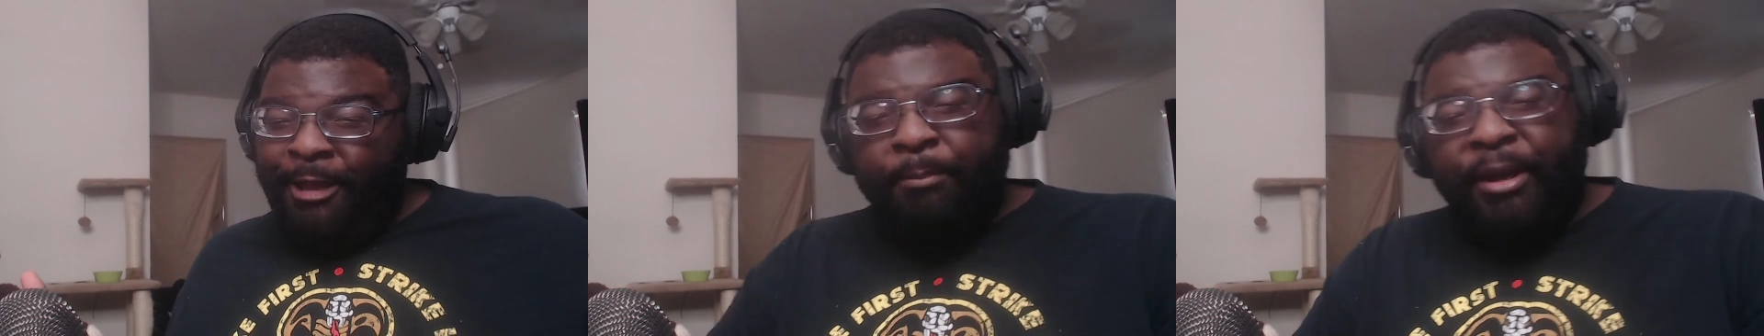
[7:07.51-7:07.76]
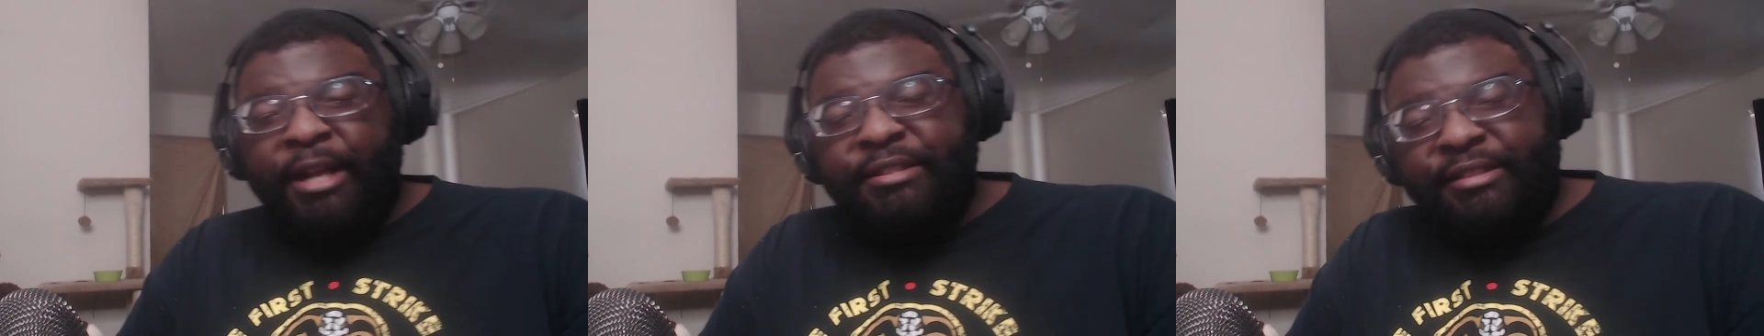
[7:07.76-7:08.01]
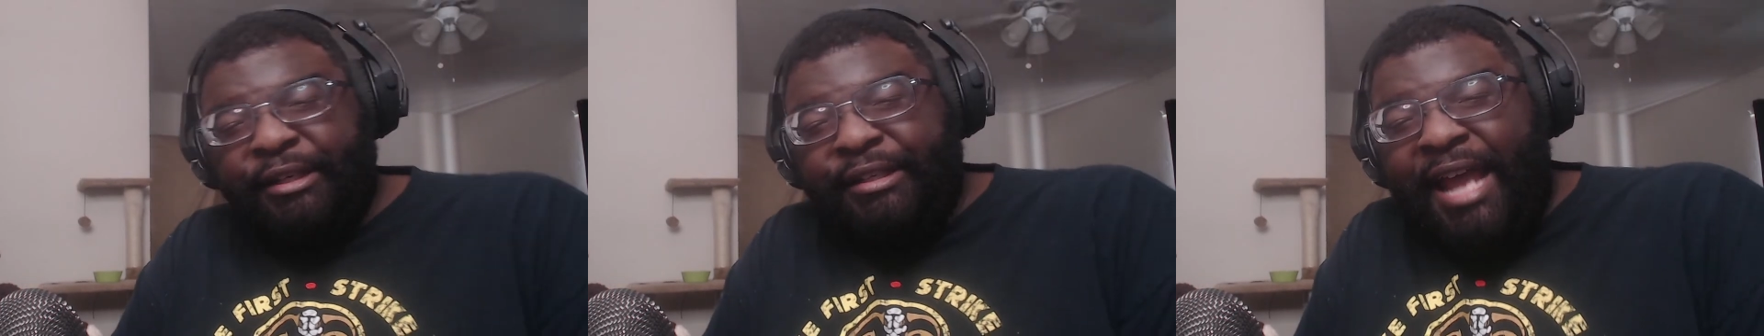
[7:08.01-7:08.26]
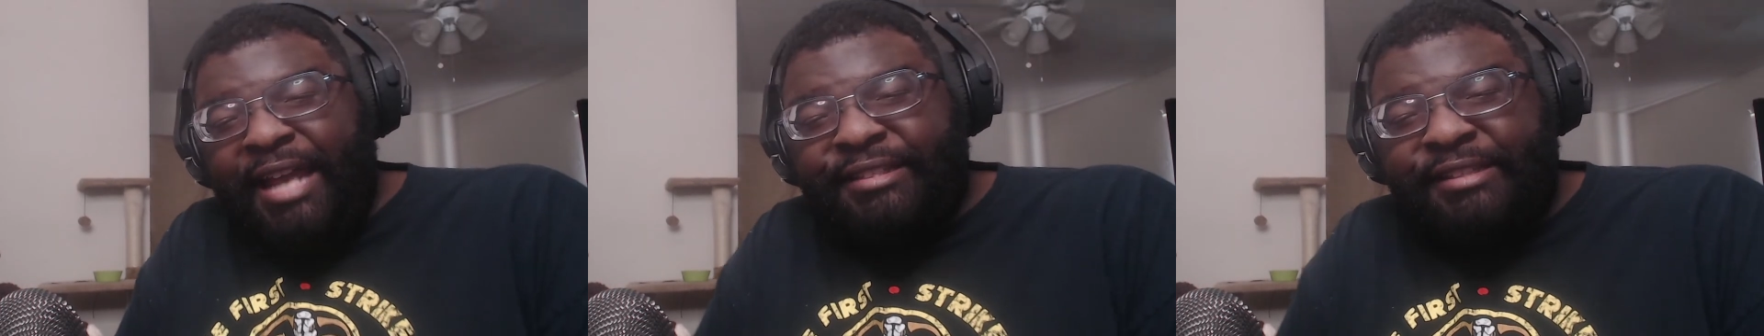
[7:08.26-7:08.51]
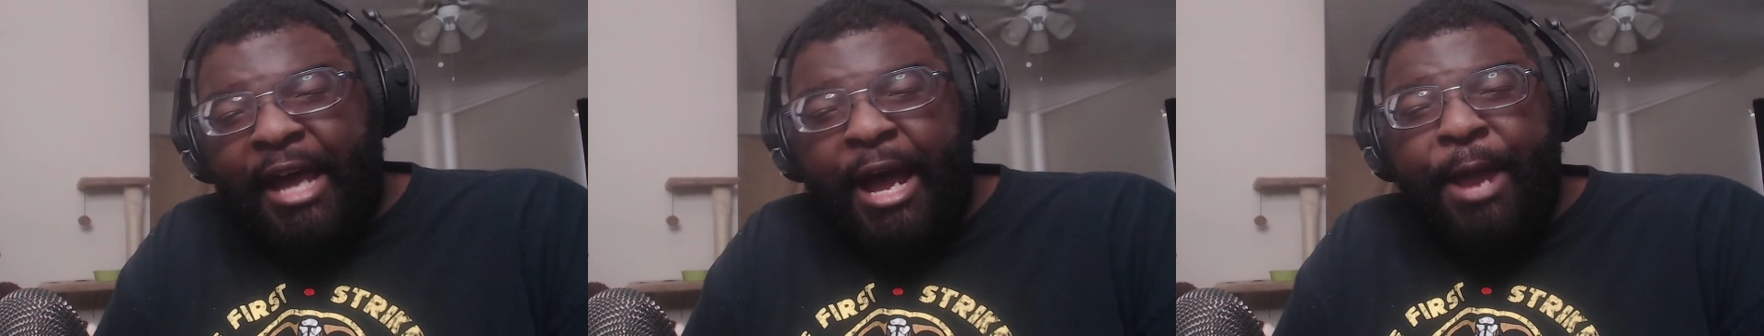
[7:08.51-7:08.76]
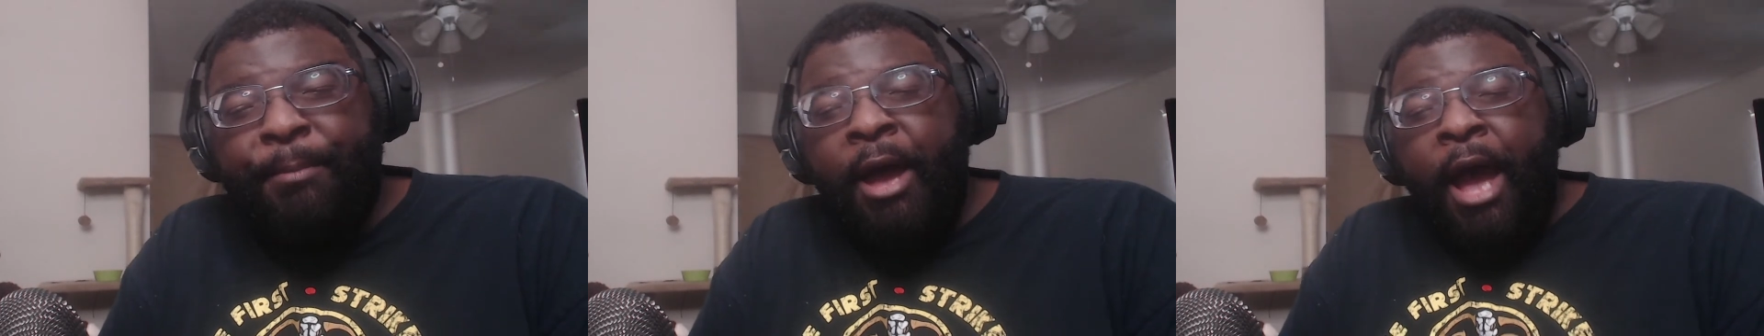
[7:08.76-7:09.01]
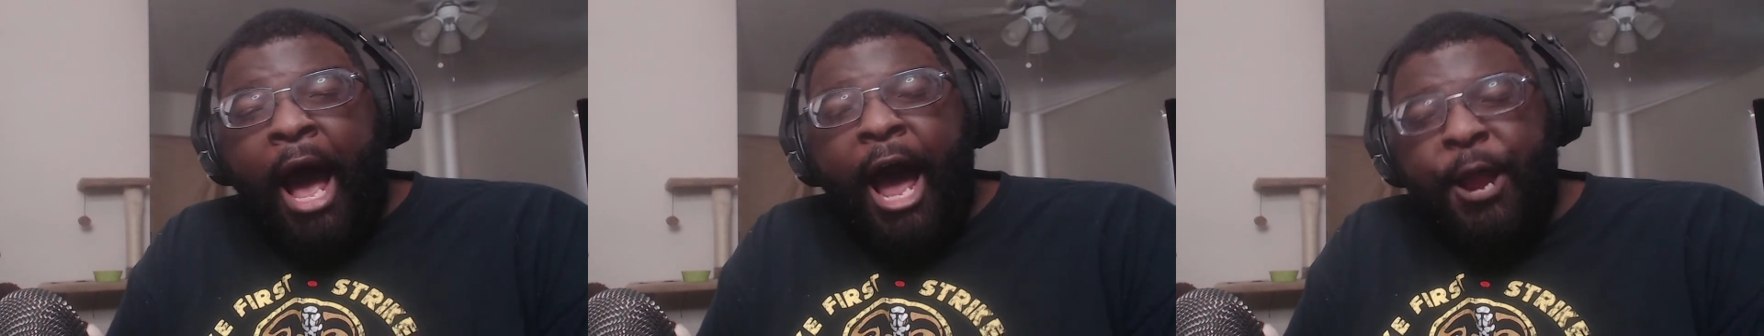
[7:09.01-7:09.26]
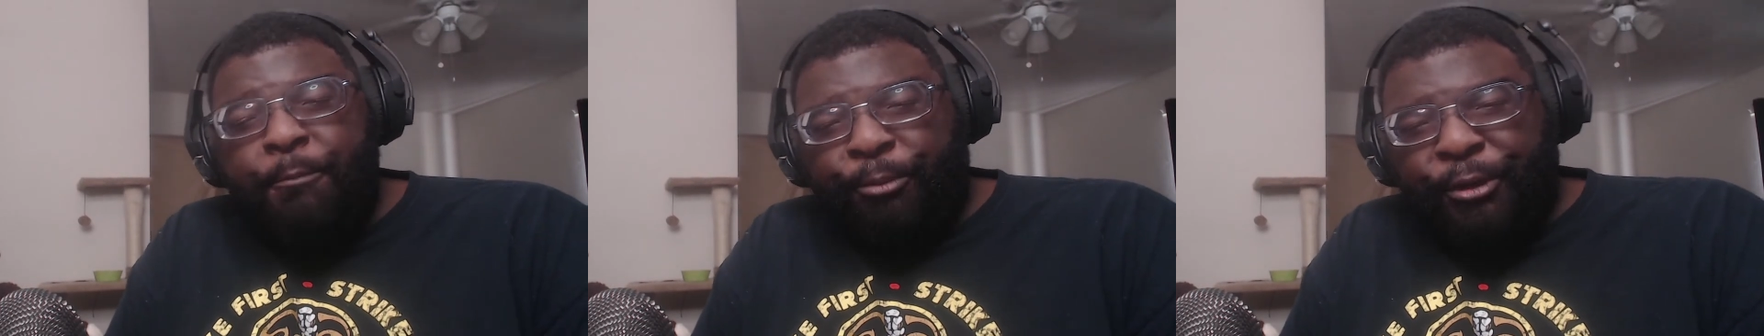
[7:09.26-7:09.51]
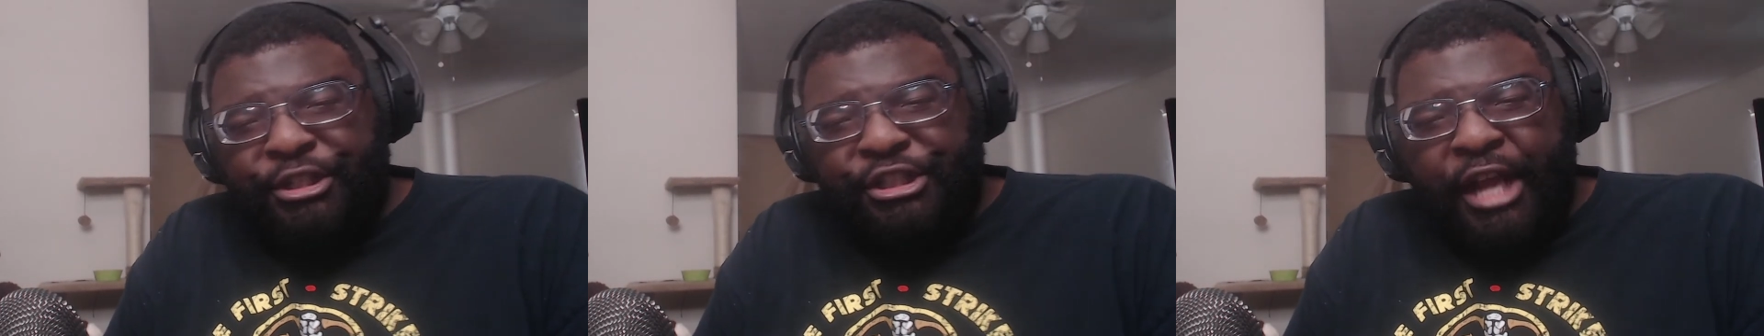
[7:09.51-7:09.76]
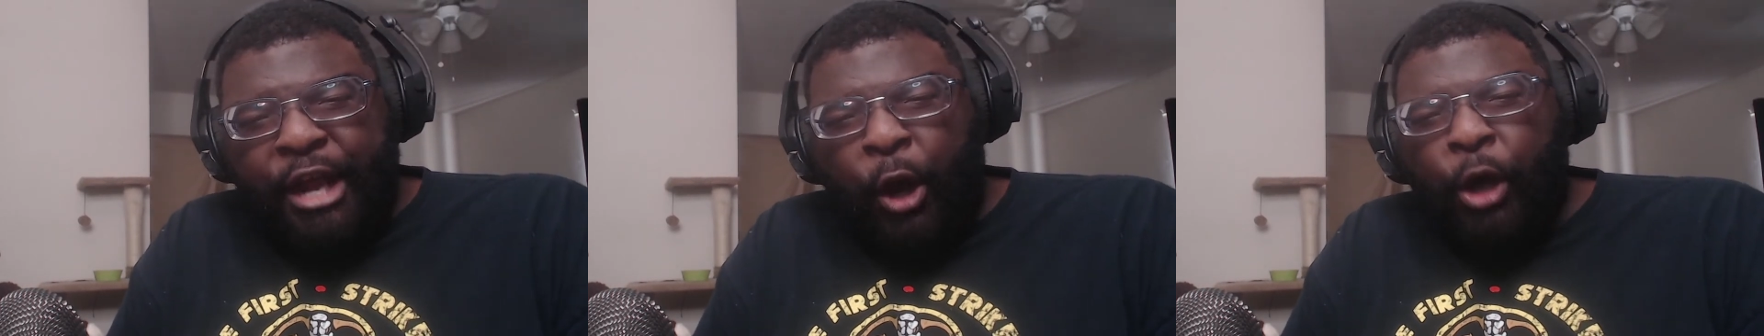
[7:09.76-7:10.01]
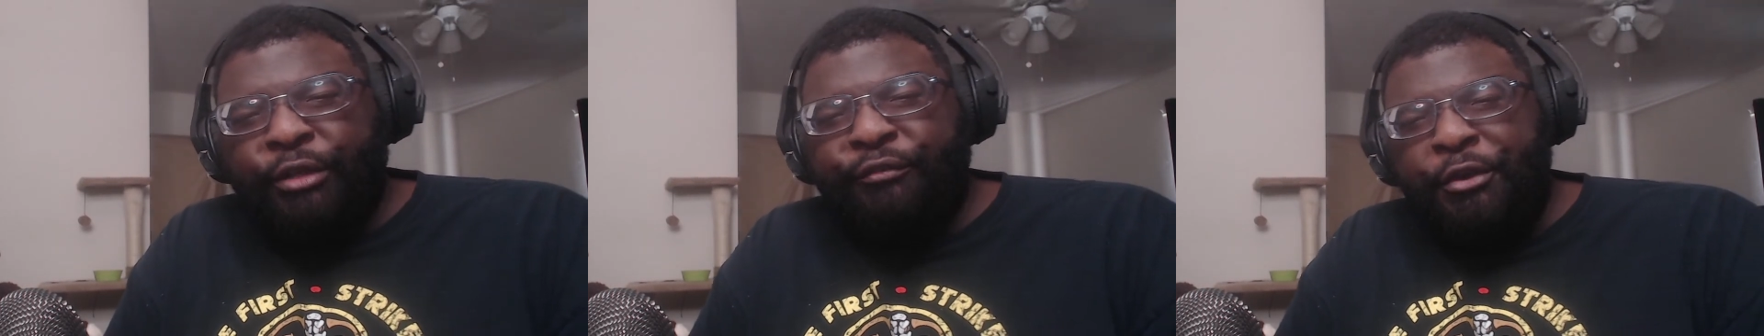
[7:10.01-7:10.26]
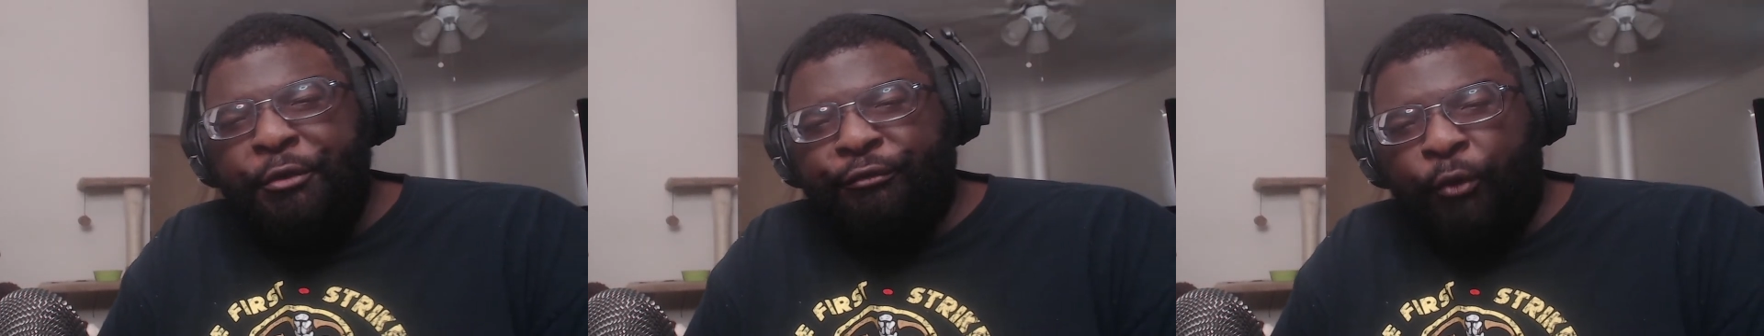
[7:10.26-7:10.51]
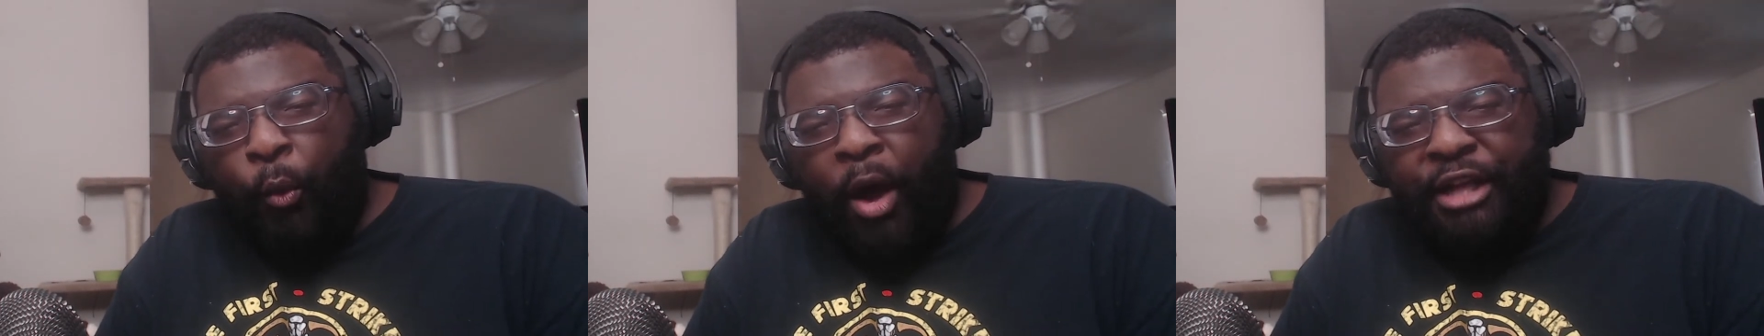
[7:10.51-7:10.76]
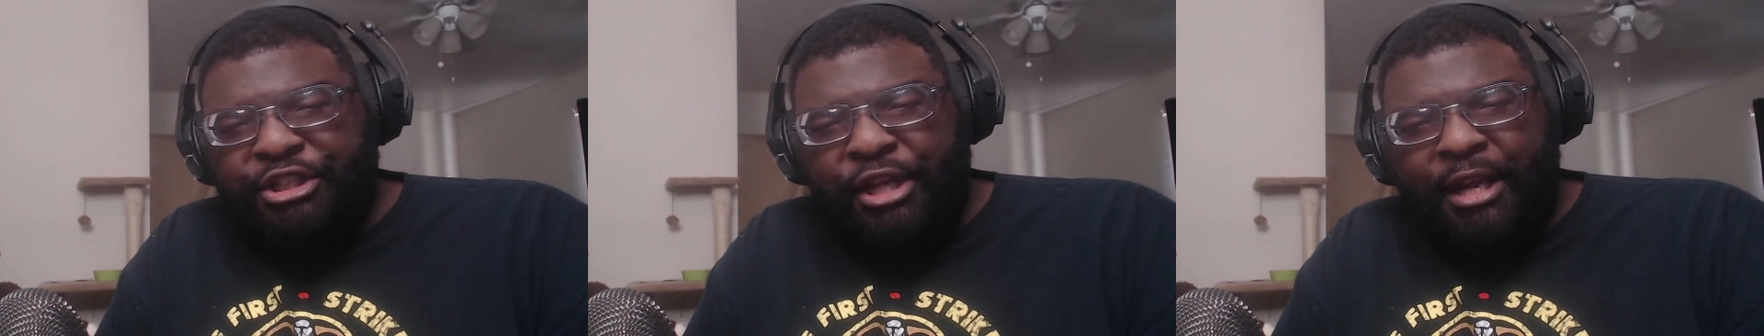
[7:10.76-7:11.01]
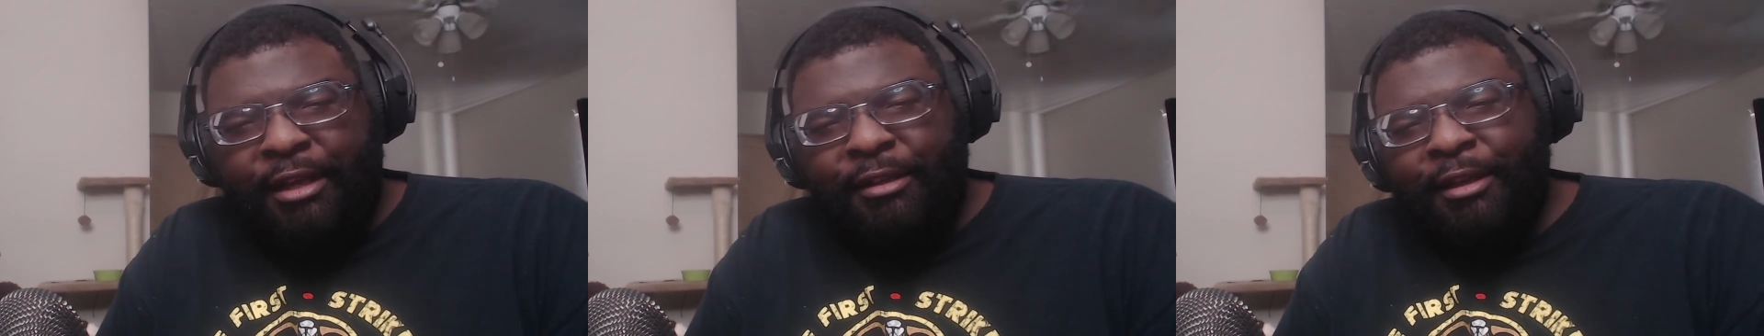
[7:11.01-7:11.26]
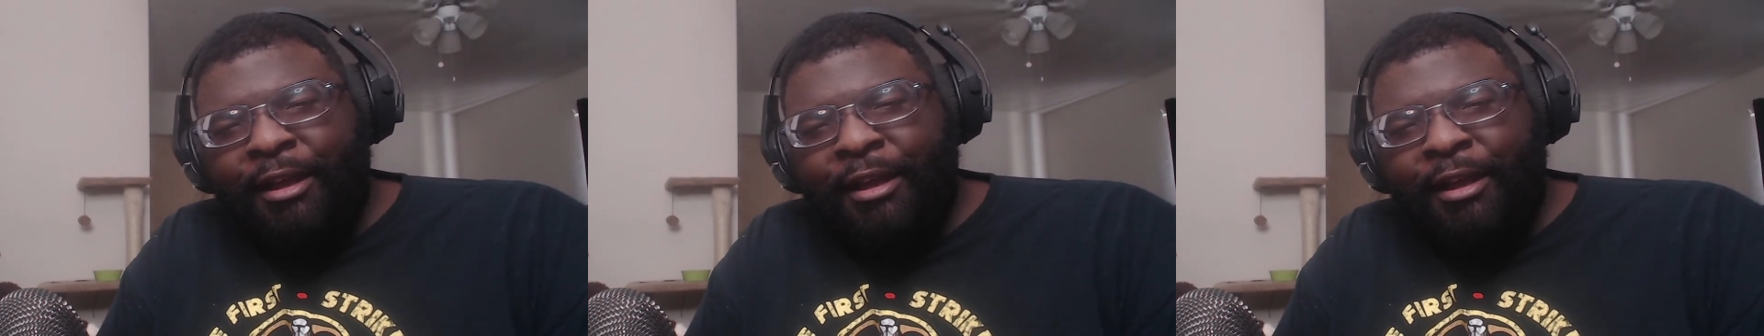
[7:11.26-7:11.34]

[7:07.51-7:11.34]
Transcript: But until next time, I appreciate all of you for watching.